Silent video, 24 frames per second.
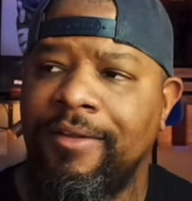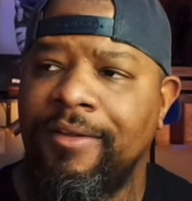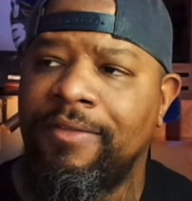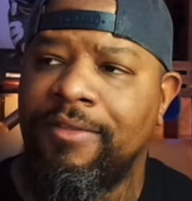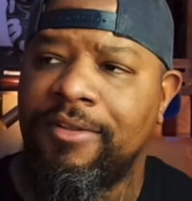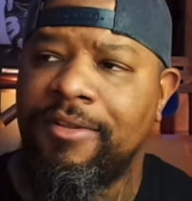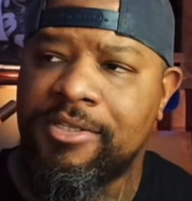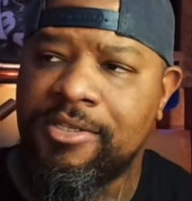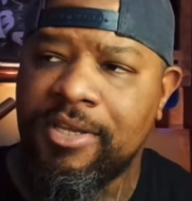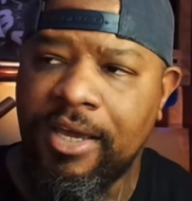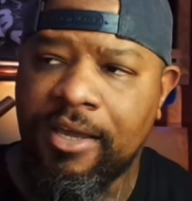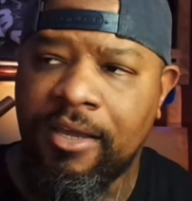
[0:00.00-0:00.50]

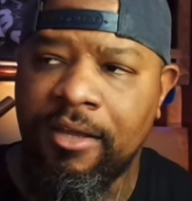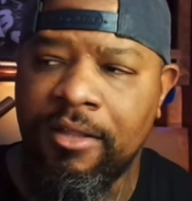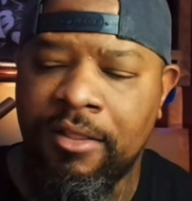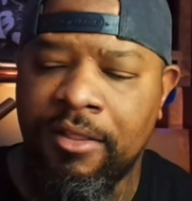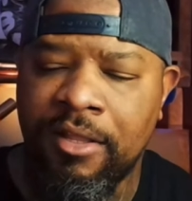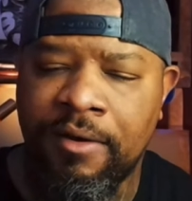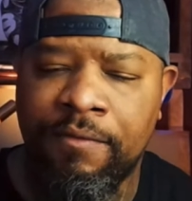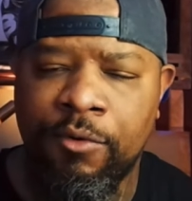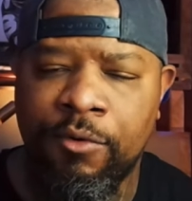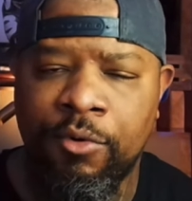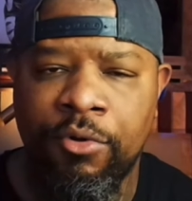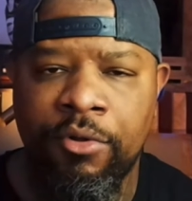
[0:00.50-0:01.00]
The second
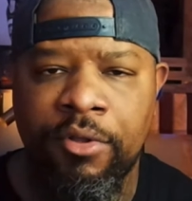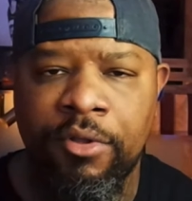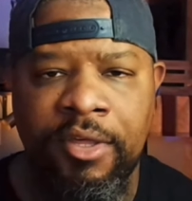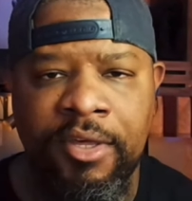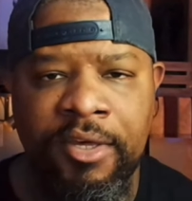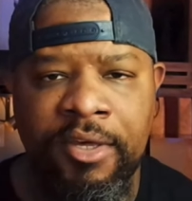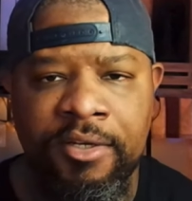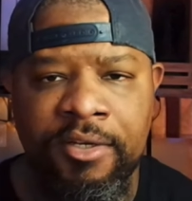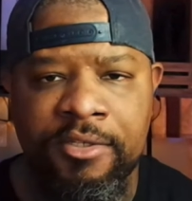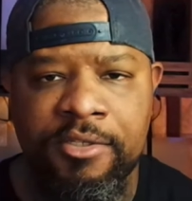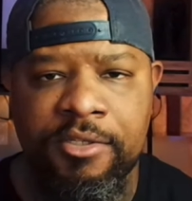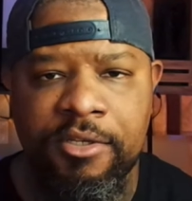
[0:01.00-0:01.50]
level
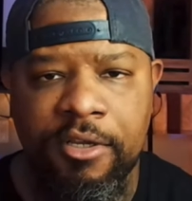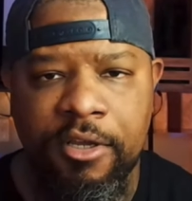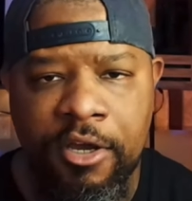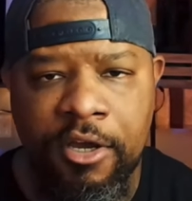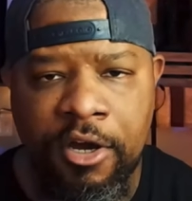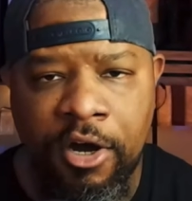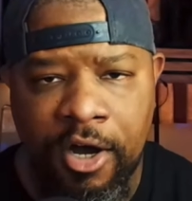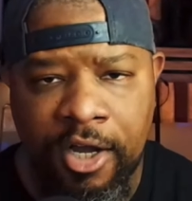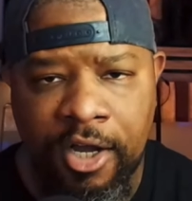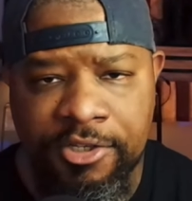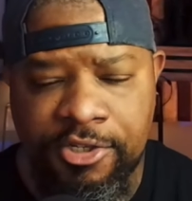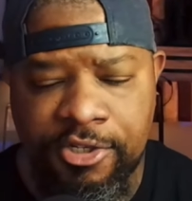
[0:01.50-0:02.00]
is
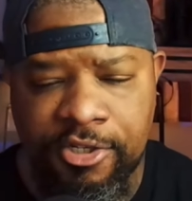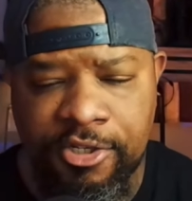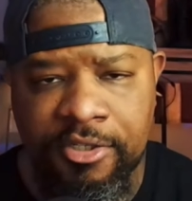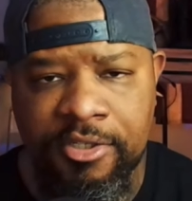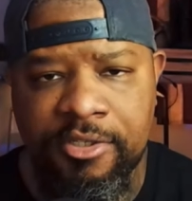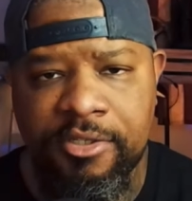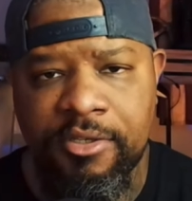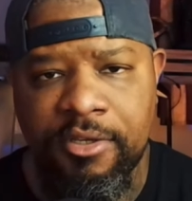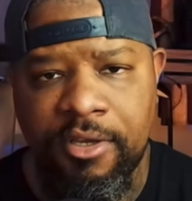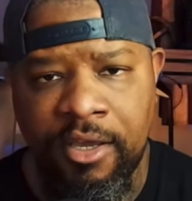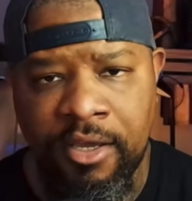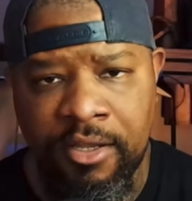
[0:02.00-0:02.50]

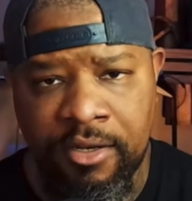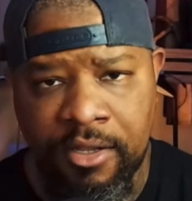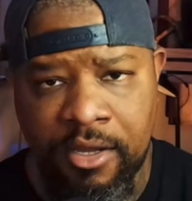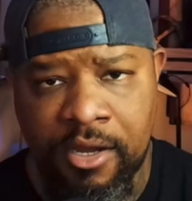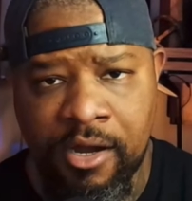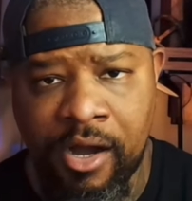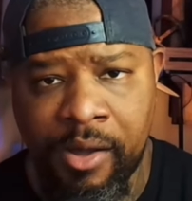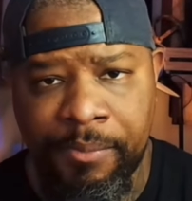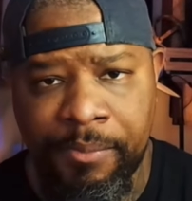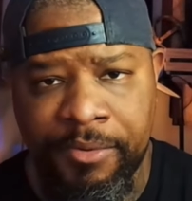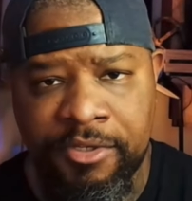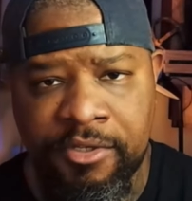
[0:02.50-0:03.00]
conscious
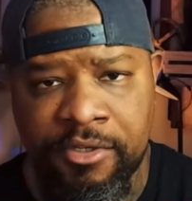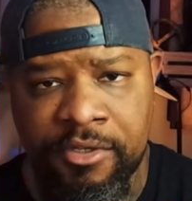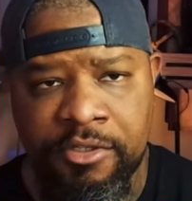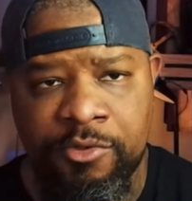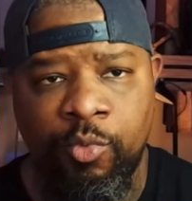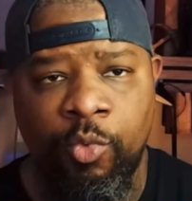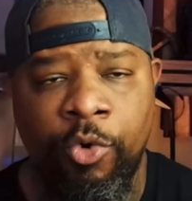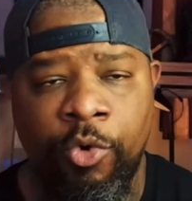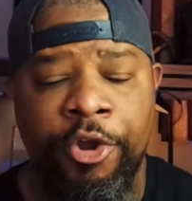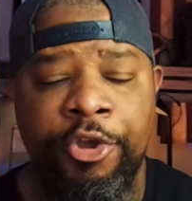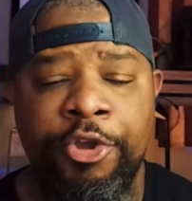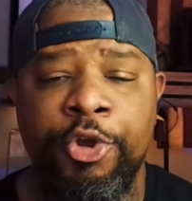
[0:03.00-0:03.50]
incompetence,
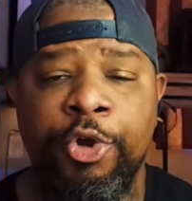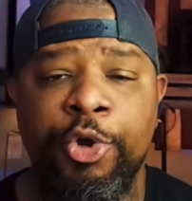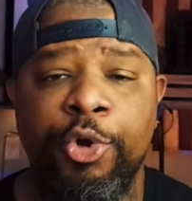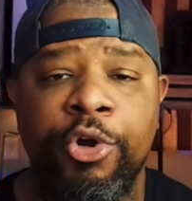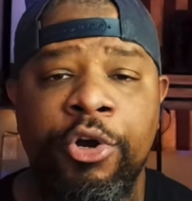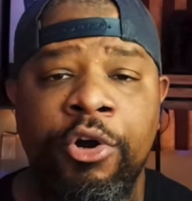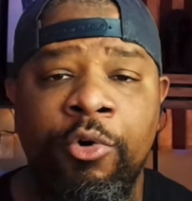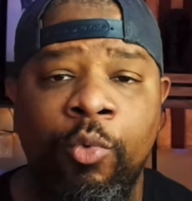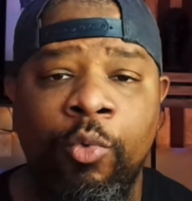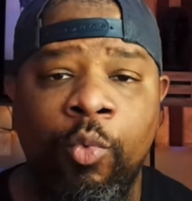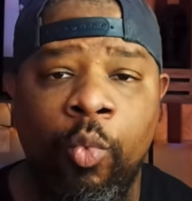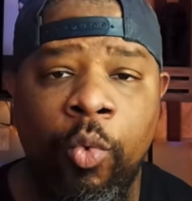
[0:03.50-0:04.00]
where you're
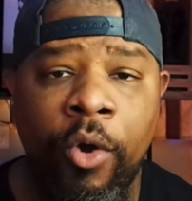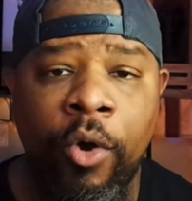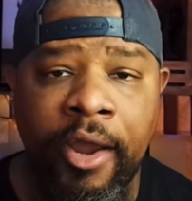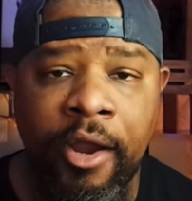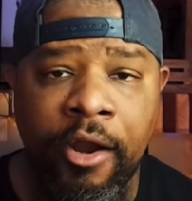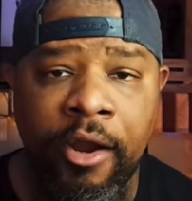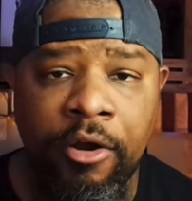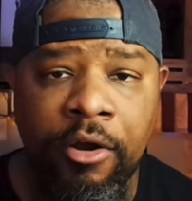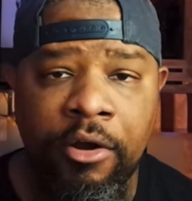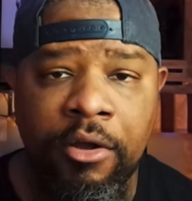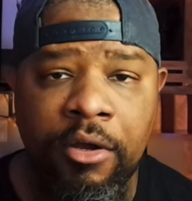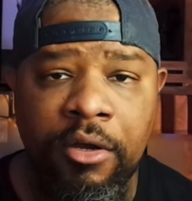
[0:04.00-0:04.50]

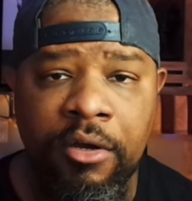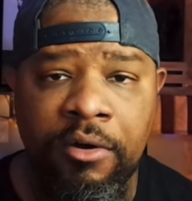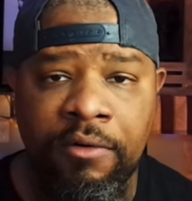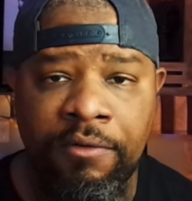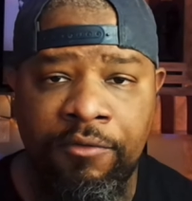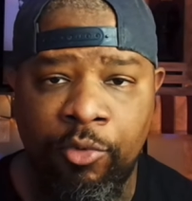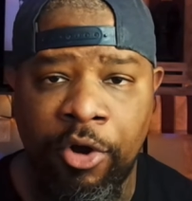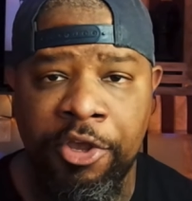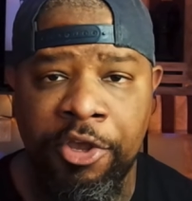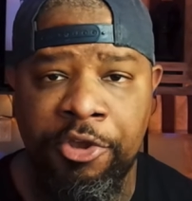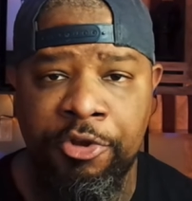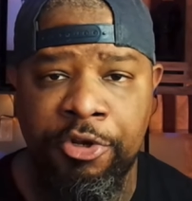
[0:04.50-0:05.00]
aware
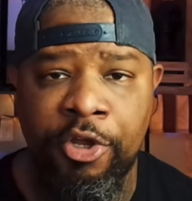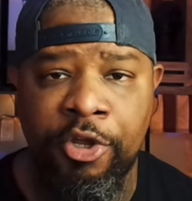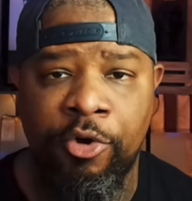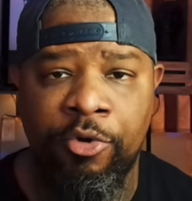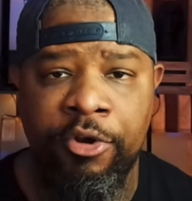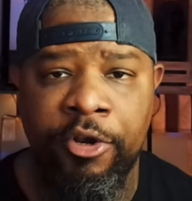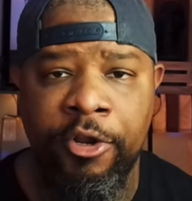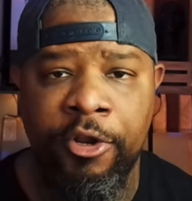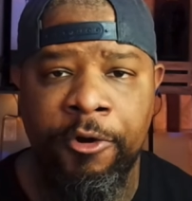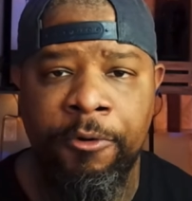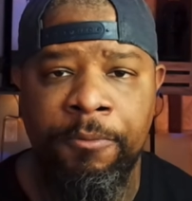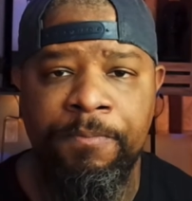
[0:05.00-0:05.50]
of what you
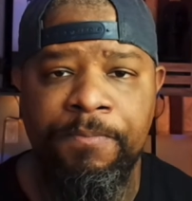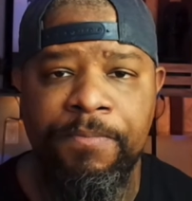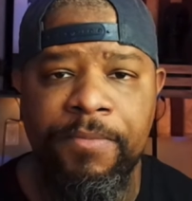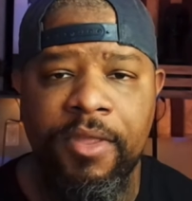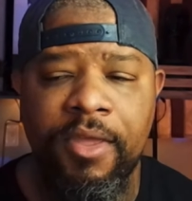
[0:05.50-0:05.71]
don't know.